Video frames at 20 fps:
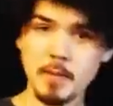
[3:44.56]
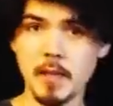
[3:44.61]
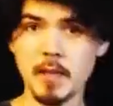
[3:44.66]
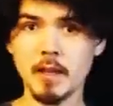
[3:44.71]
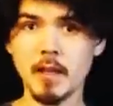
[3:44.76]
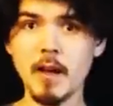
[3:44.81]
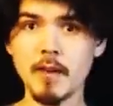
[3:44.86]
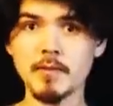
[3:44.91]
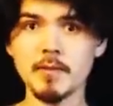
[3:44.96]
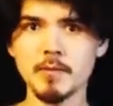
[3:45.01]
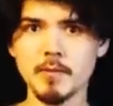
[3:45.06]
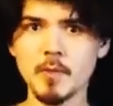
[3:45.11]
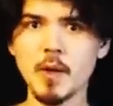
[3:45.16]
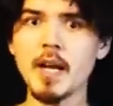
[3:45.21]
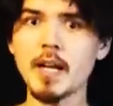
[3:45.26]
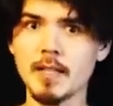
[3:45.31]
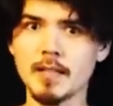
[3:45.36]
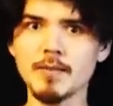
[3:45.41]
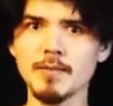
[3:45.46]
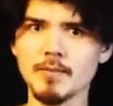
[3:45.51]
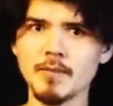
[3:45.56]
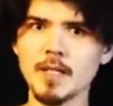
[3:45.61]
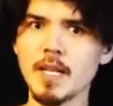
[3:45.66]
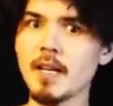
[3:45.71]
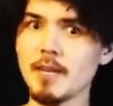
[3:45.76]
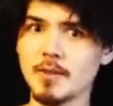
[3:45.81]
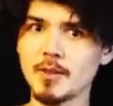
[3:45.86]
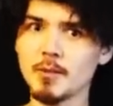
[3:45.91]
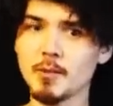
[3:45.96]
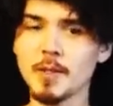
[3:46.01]
my left, right,
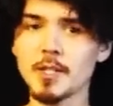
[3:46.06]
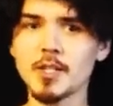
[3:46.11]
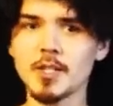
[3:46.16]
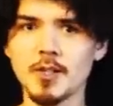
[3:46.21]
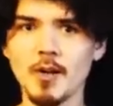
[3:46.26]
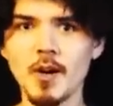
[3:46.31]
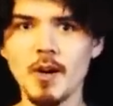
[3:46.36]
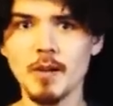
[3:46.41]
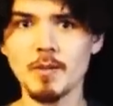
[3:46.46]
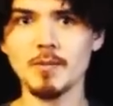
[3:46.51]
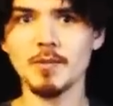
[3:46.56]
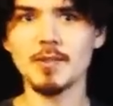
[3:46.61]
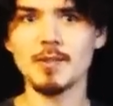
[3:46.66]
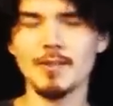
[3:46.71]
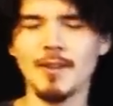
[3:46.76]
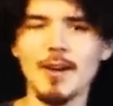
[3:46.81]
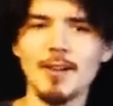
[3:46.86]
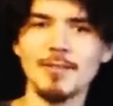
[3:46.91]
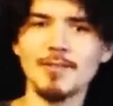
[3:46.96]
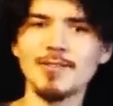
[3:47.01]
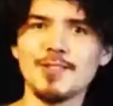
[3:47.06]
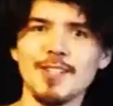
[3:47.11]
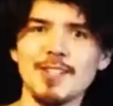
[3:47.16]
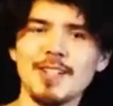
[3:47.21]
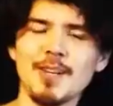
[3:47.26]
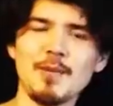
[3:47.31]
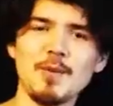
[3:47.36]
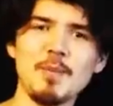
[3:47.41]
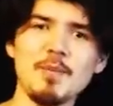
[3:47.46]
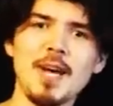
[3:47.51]
yeah, it switched arms all of a
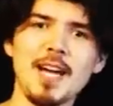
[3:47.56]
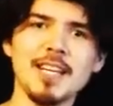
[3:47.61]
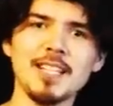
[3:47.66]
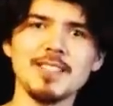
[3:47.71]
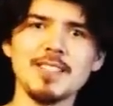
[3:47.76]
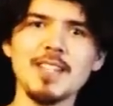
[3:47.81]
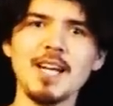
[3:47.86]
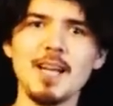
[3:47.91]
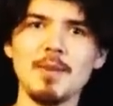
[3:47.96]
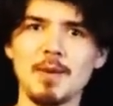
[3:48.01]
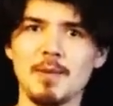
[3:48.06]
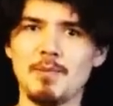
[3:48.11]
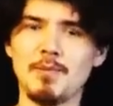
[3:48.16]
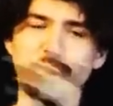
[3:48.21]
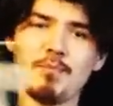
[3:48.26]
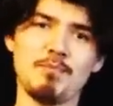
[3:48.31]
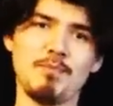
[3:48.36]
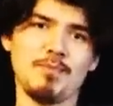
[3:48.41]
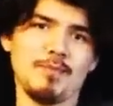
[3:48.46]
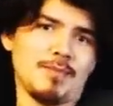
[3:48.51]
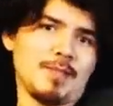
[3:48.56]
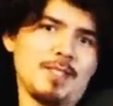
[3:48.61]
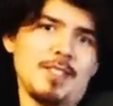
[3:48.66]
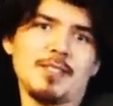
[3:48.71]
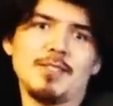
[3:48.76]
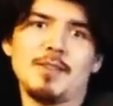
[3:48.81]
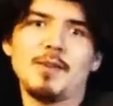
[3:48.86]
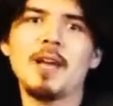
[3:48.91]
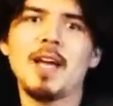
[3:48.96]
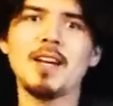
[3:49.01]
sudden. I went back in time and
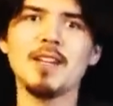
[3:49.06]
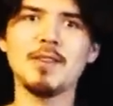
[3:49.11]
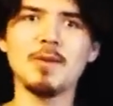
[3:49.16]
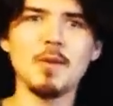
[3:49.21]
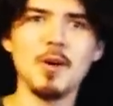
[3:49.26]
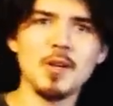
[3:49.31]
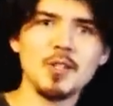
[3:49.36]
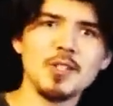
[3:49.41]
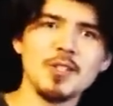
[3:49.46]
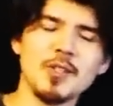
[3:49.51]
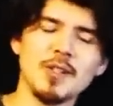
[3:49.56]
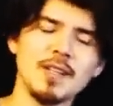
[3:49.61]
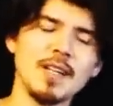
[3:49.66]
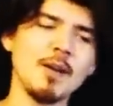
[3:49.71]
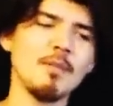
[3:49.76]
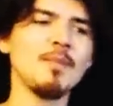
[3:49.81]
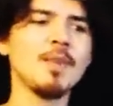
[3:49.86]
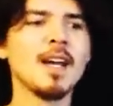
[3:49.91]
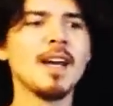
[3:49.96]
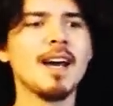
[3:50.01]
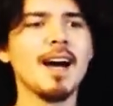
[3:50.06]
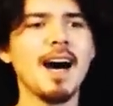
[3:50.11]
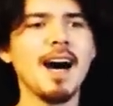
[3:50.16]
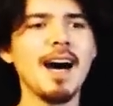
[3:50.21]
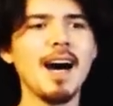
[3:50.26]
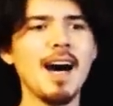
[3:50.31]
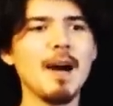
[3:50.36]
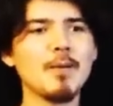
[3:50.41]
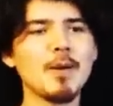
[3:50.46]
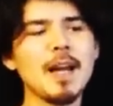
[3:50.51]
dislocated the wrong shoulder. Now,
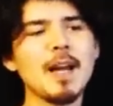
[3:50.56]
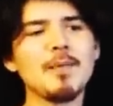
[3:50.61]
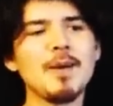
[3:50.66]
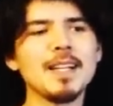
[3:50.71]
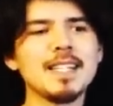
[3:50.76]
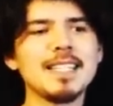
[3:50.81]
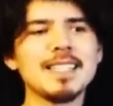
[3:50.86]
uh, when I had my